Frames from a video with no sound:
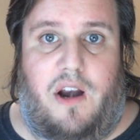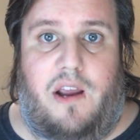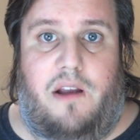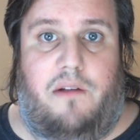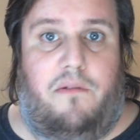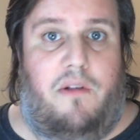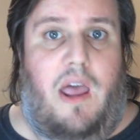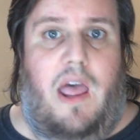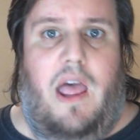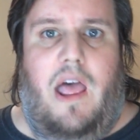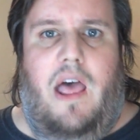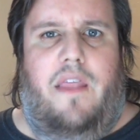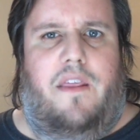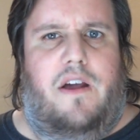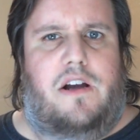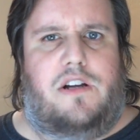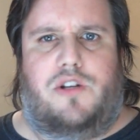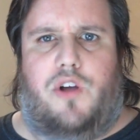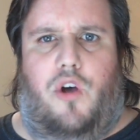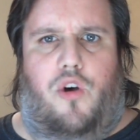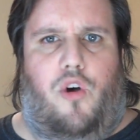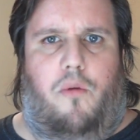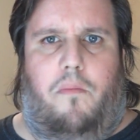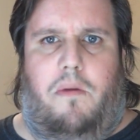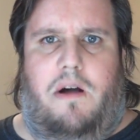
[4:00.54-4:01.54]
on it,
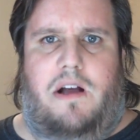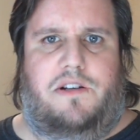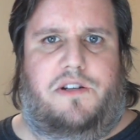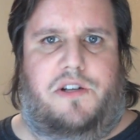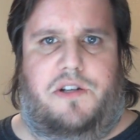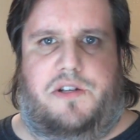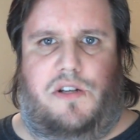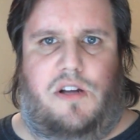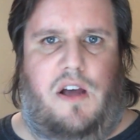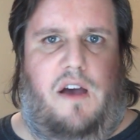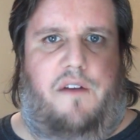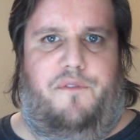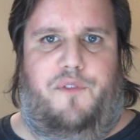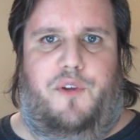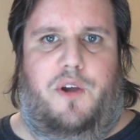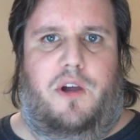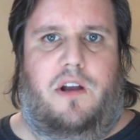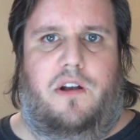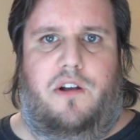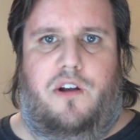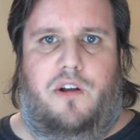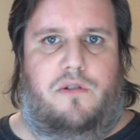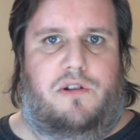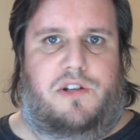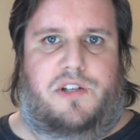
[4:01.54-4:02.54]
there's a whole bunch of stuff. You
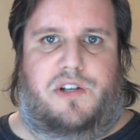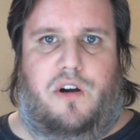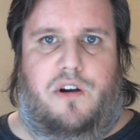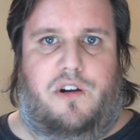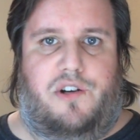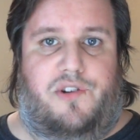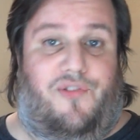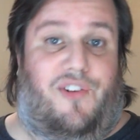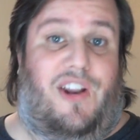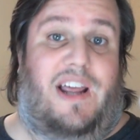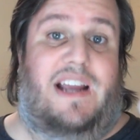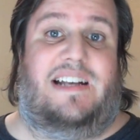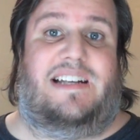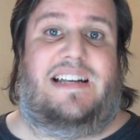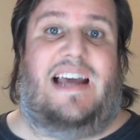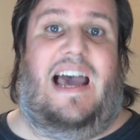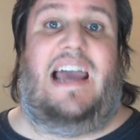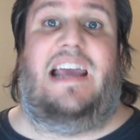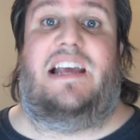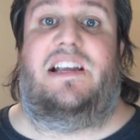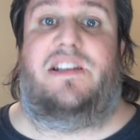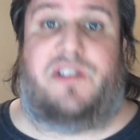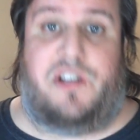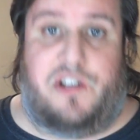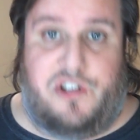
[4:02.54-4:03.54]
can do a search for, like,
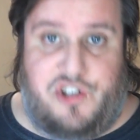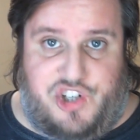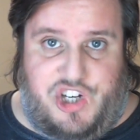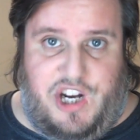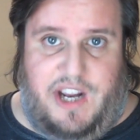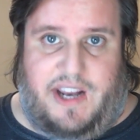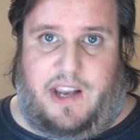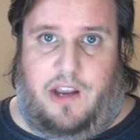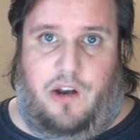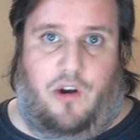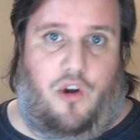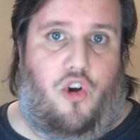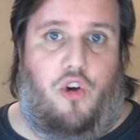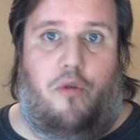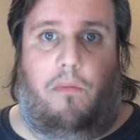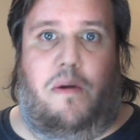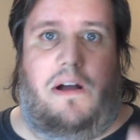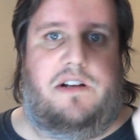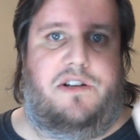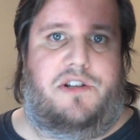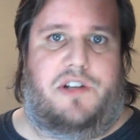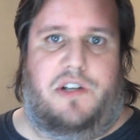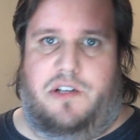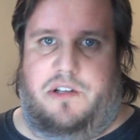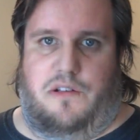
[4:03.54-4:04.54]
Tyson chicken, whole
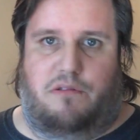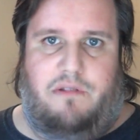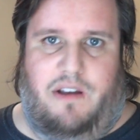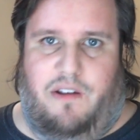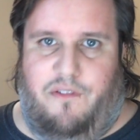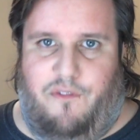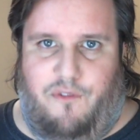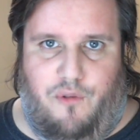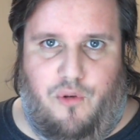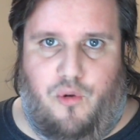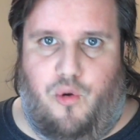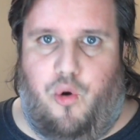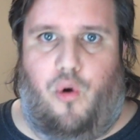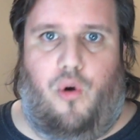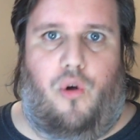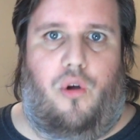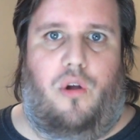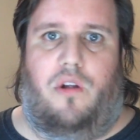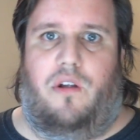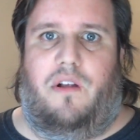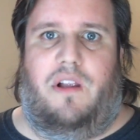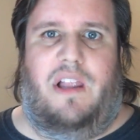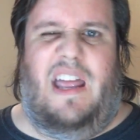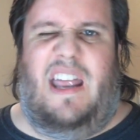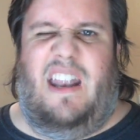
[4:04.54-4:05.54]
bunch of
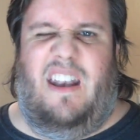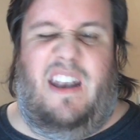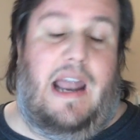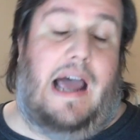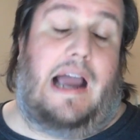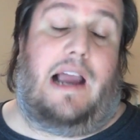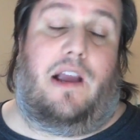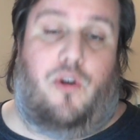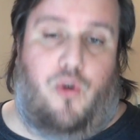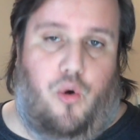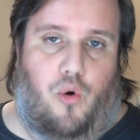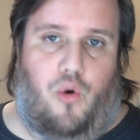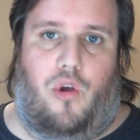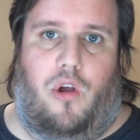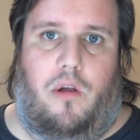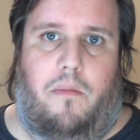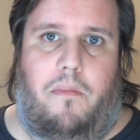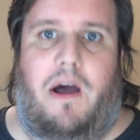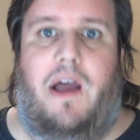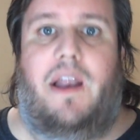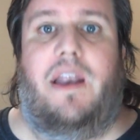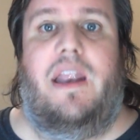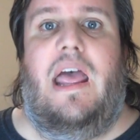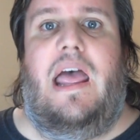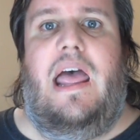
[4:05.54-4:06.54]
cool, not cool,
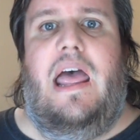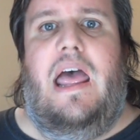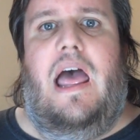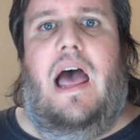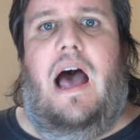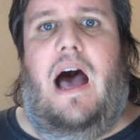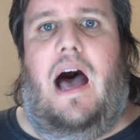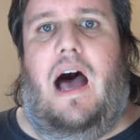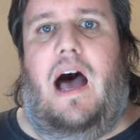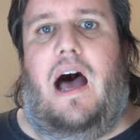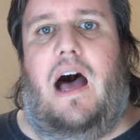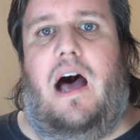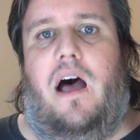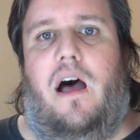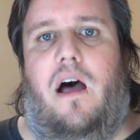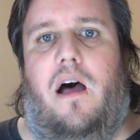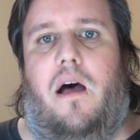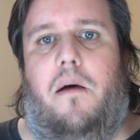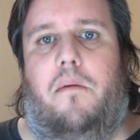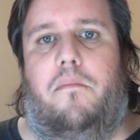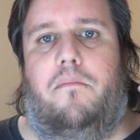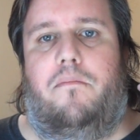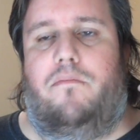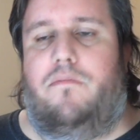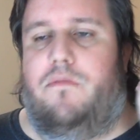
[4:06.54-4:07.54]
but
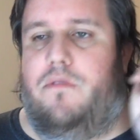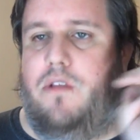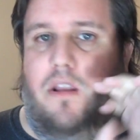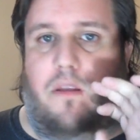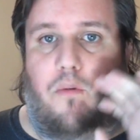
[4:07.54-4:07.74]
not